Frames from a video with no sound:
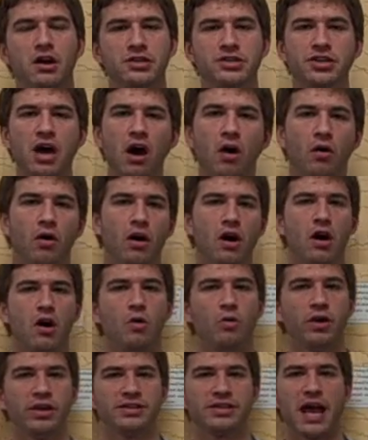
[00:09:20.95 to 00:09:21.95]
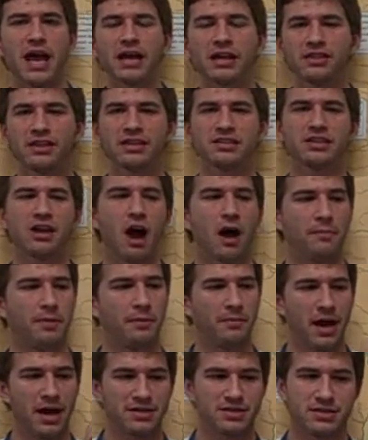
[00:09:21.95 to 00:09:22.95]
So, we take these
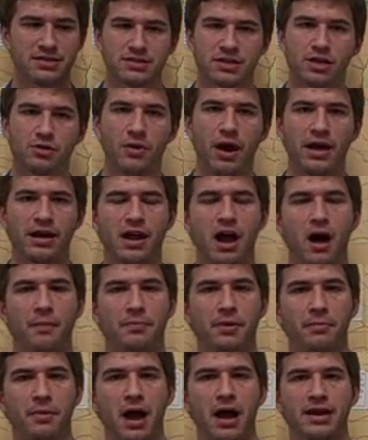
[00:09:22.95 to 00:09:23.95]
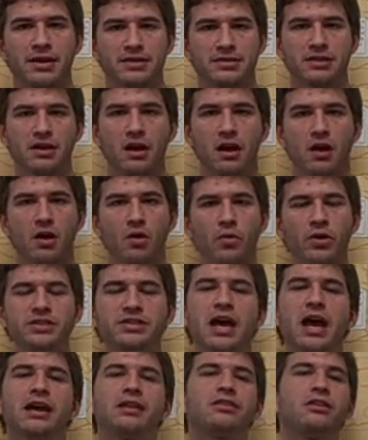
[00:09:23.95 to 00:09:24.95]
compromises, the Great Compromise, we
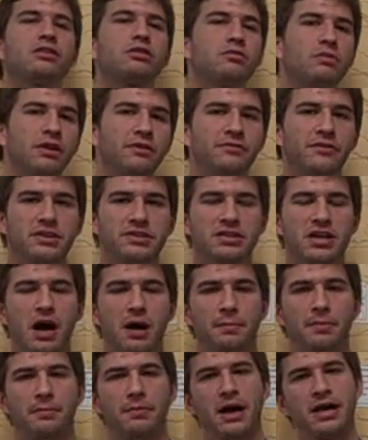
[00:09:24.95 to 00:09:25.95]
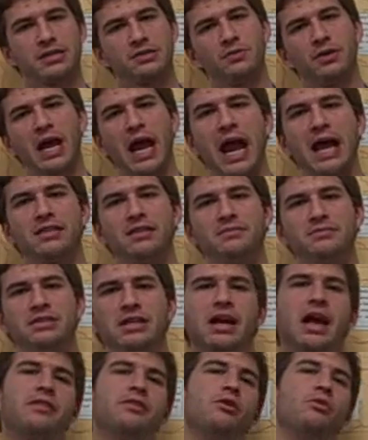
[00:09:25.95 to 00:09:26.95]
take the Three-Fifths Compromise, we add them
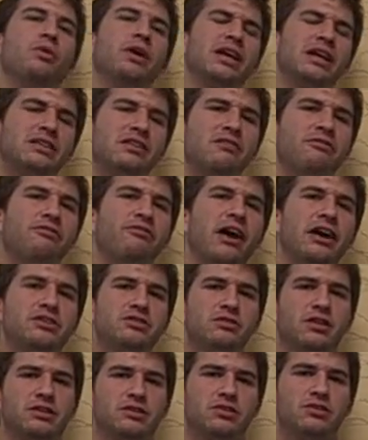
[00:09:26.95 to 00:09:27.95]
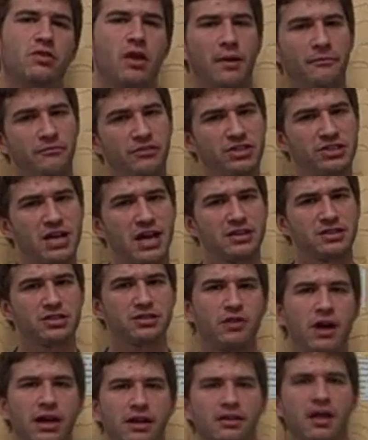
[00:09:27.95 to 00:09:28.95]
together, we get the Federalists who emphasized
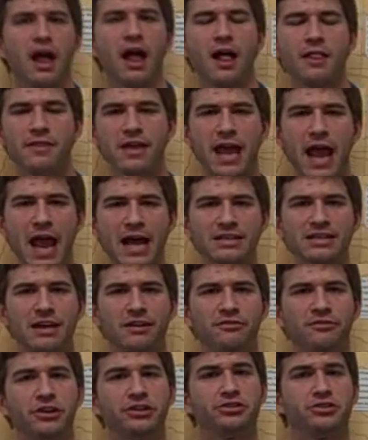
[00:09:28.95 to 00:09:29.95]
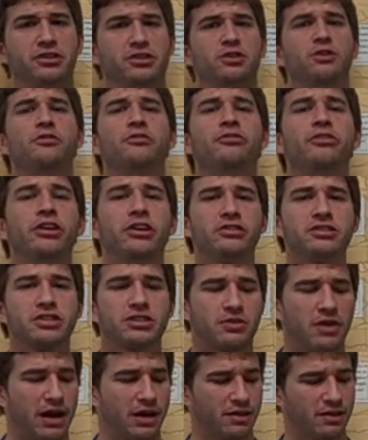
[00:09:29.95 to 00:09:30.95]
strength, the Anti-Federalists who feared
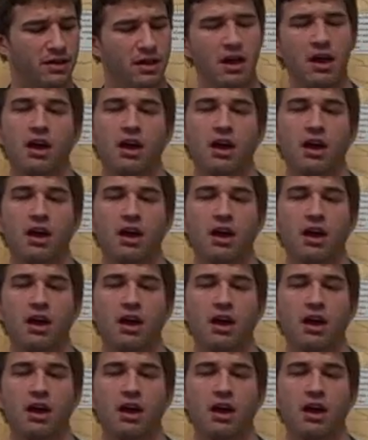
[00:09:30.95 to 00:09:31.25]
strength,